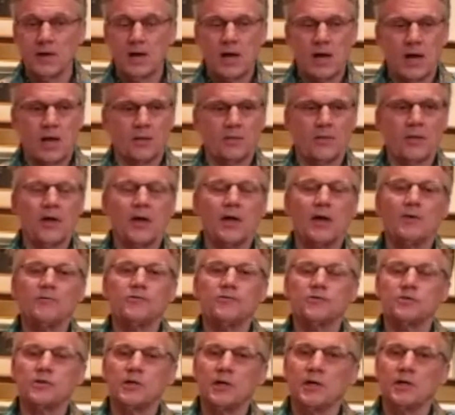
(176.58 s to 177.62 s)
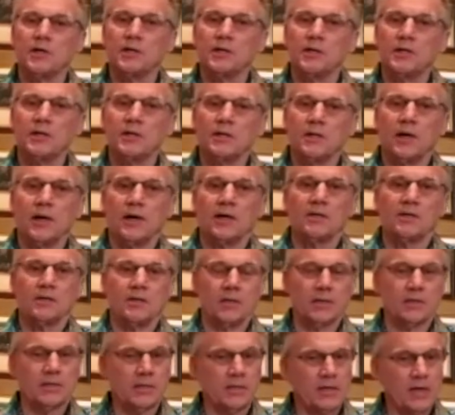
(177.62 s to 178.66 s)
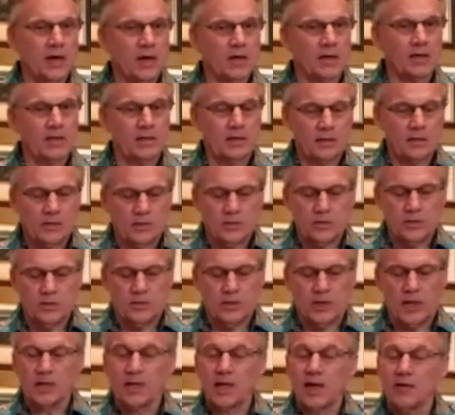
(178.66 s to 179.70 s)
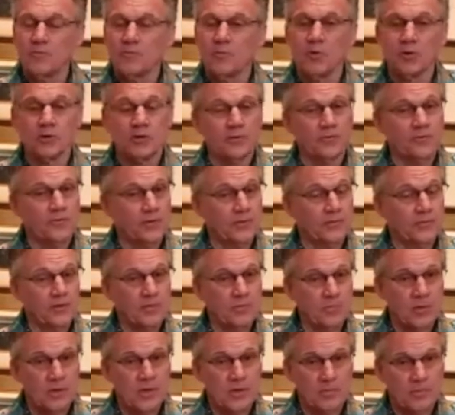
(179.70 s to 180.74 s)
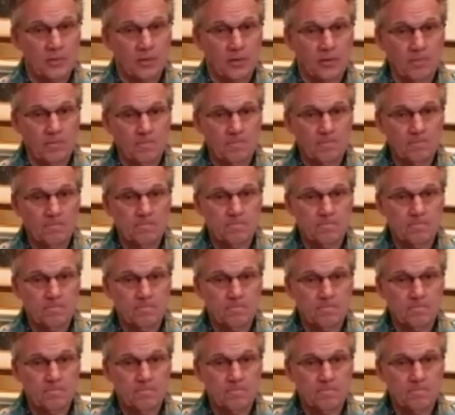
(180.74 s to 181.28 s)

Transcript: and they have said that Denton County, you can't have more than 50 people.